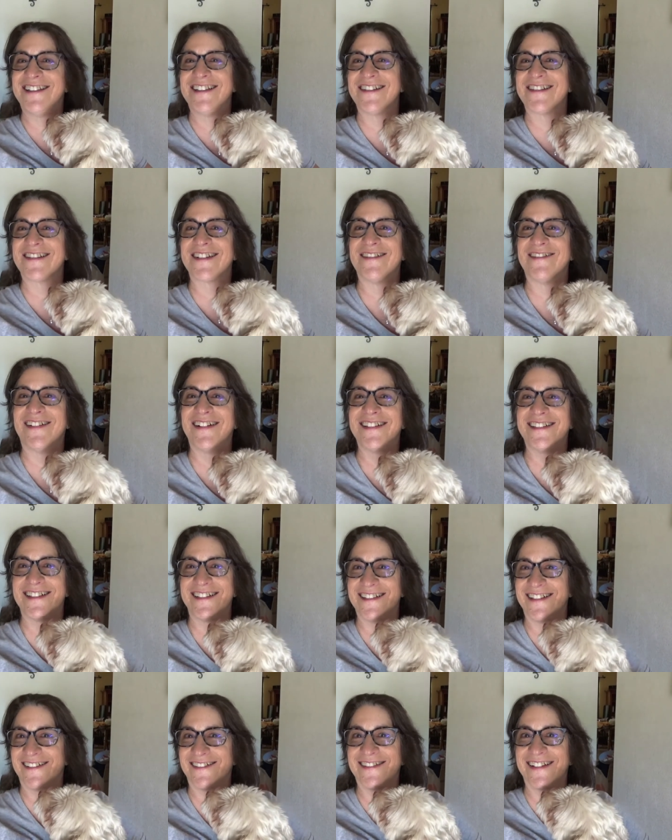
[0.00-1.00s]
just I want you to
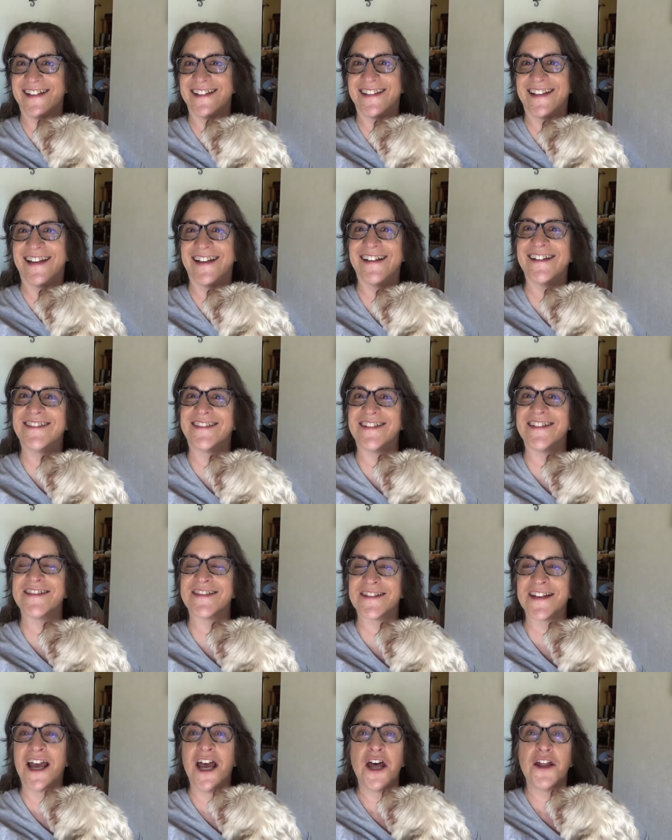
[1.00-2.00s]
know that they
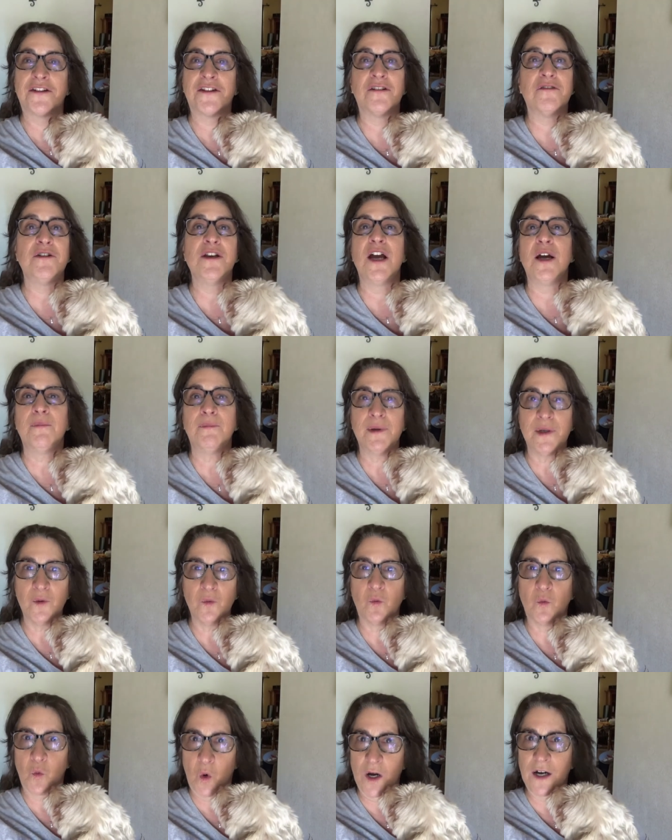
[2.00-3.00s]
exist. So number
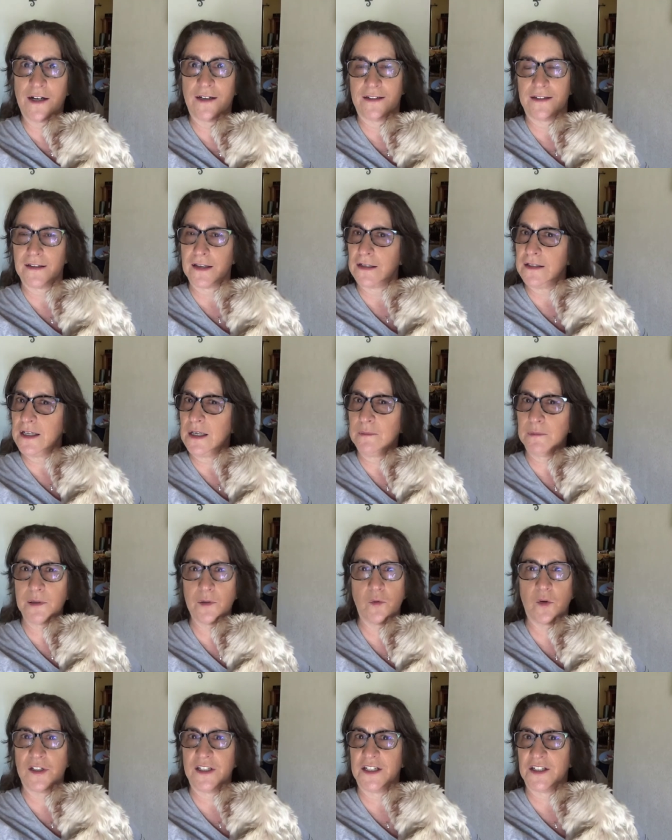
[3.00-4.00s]
one, the number
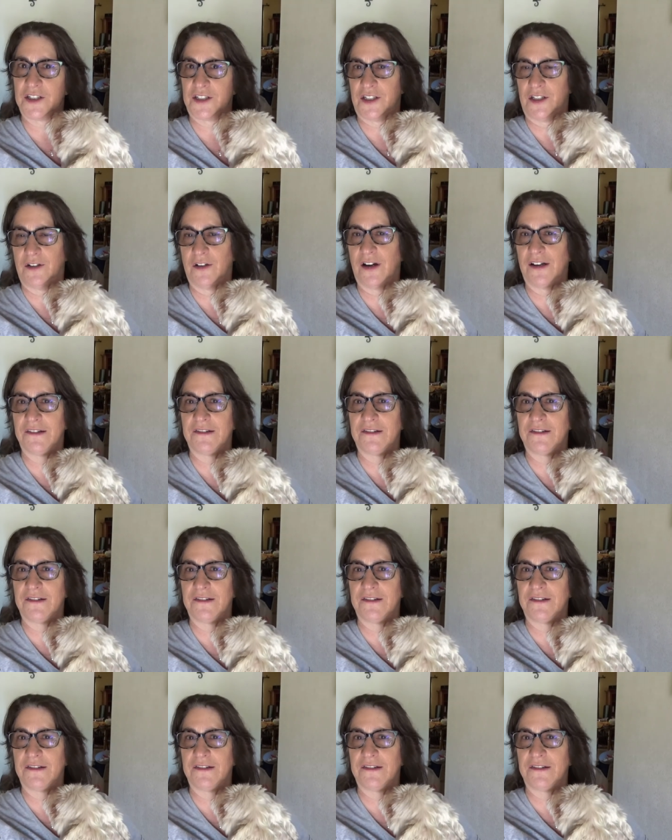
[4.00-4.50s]
one issue I